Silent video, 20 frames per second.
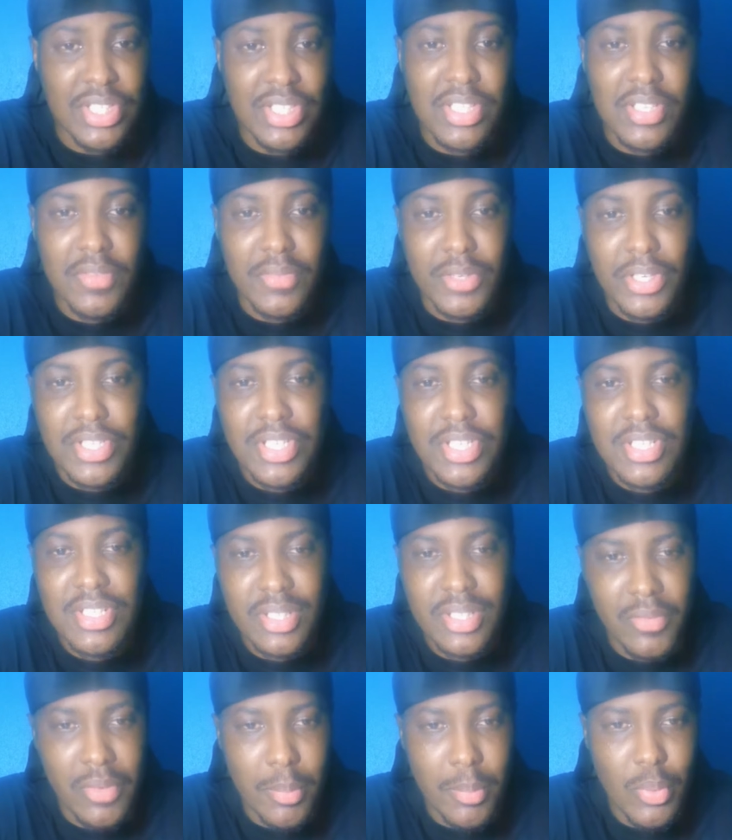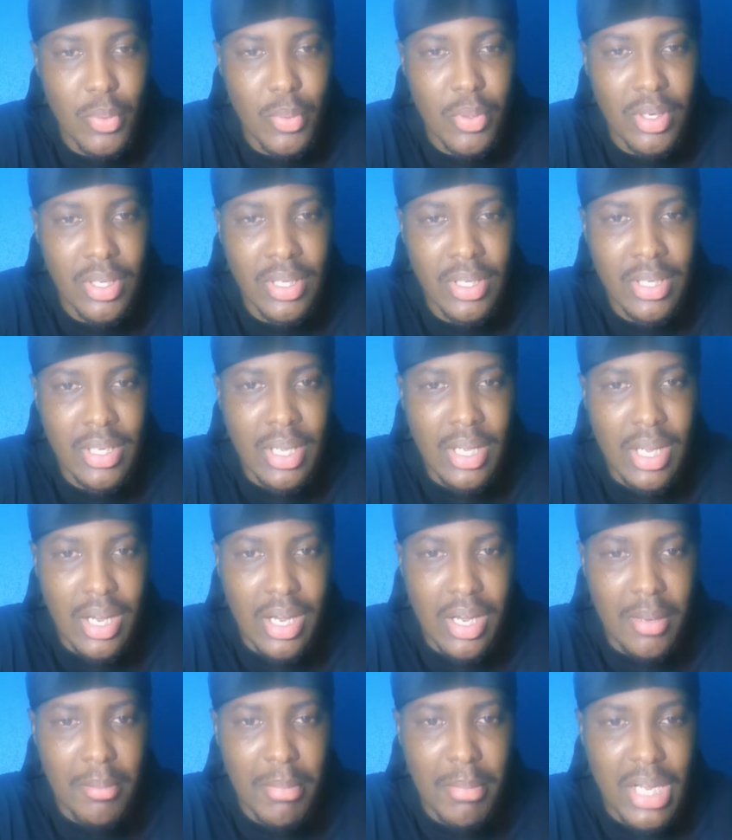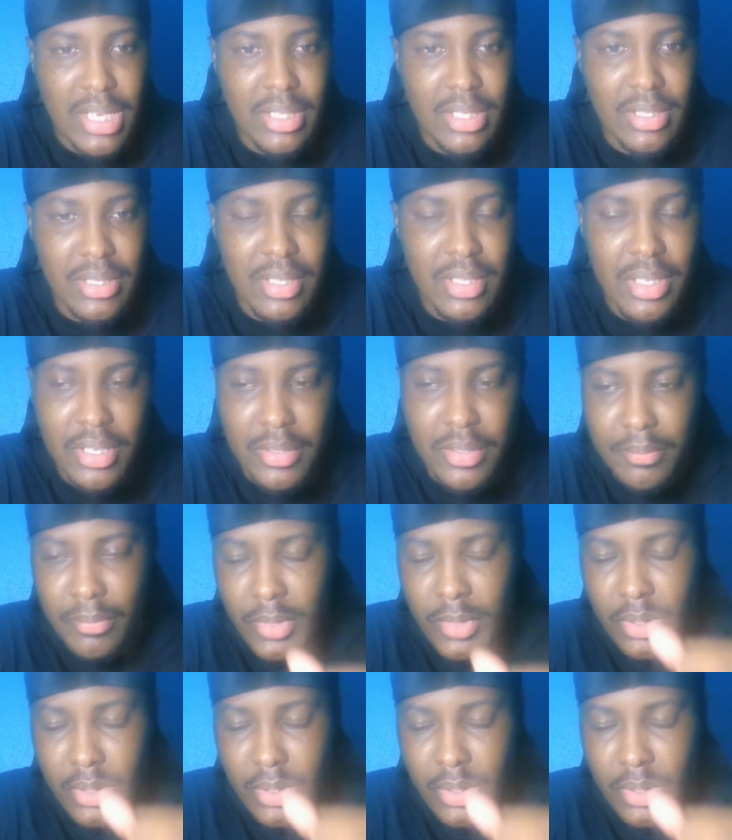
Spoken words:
City versus Liverpool back in the day,